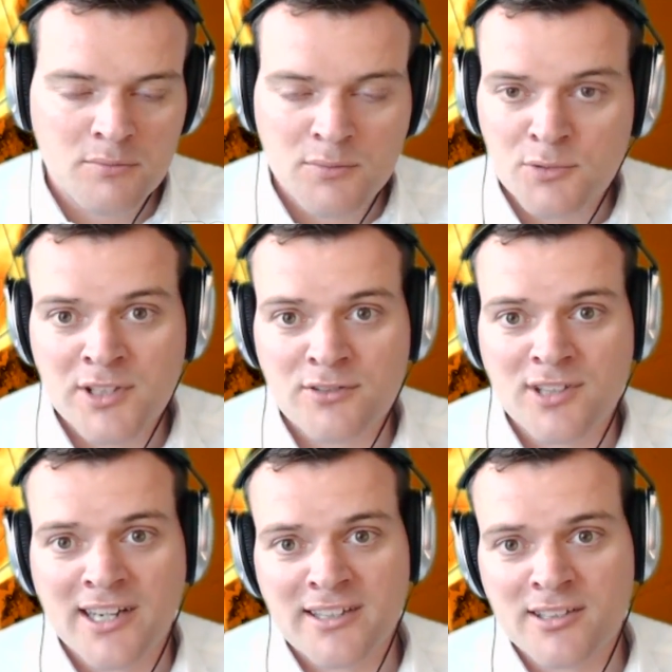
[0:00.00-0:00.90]
But we couldn't
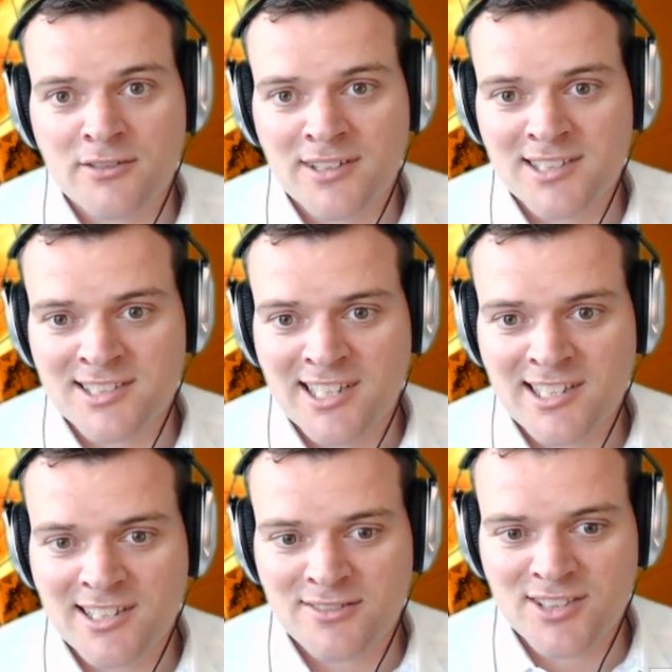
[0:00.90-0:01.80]
hire the great
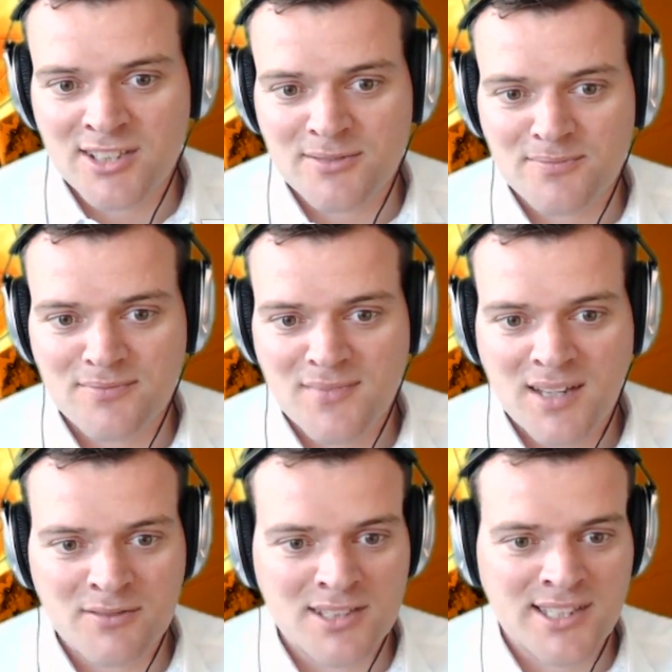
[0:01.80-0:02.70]
executives here.
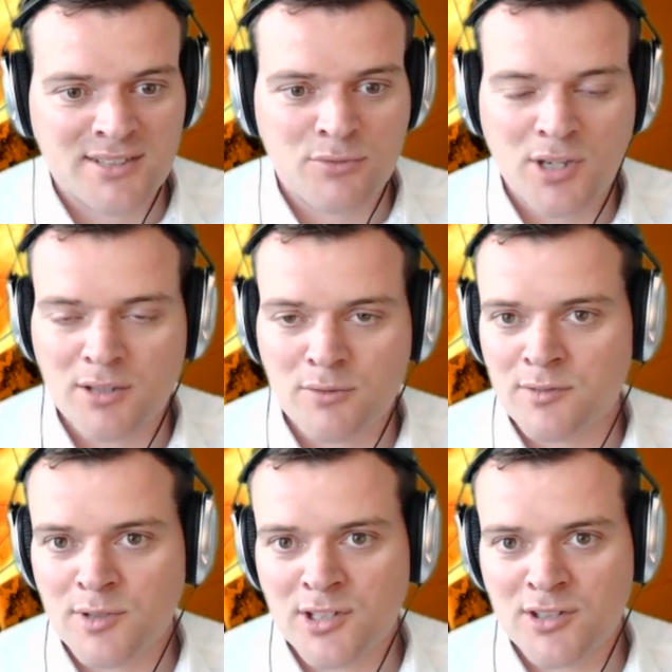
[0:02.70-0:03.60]
And we're like, wow, what are
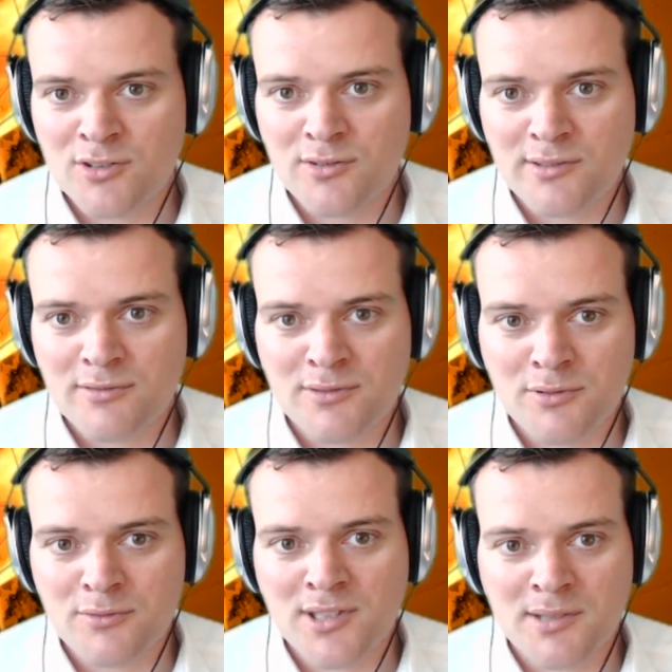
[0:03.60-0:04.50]
we going to do? If we
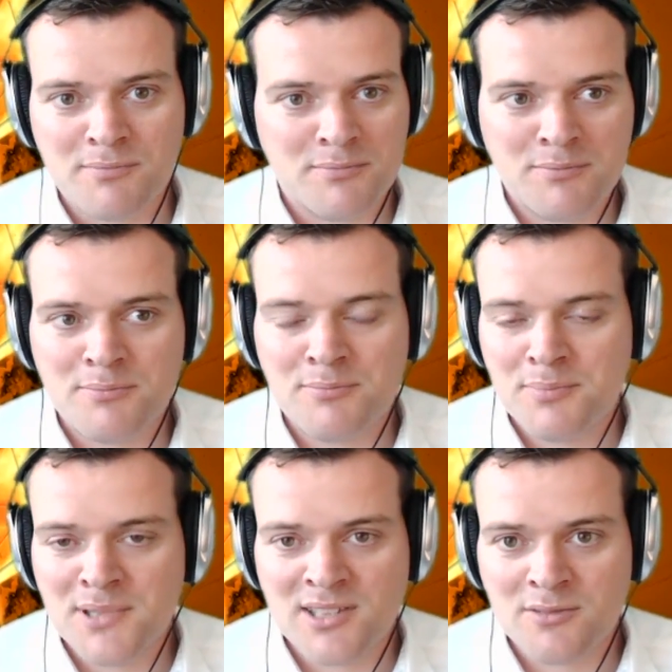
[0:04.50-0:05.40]
want to
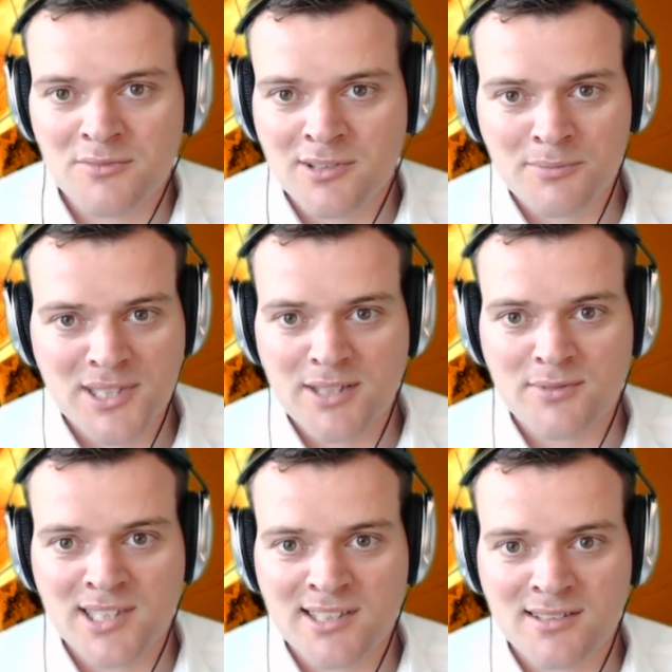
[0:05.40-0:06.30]
be the number 1 player, we
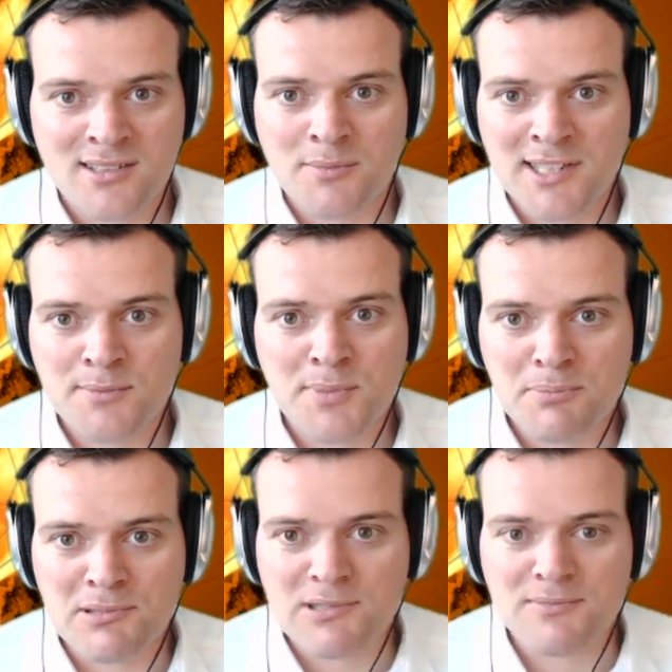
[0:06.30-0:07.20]
need the best
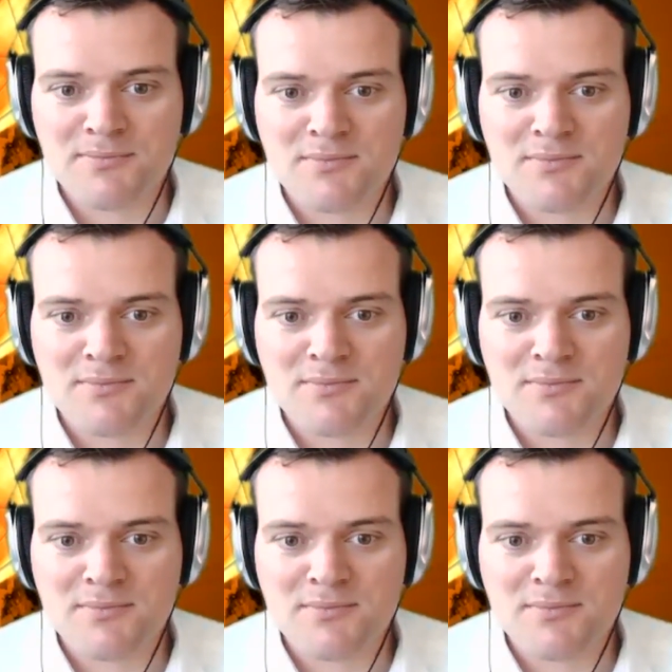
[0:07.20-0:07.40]
people.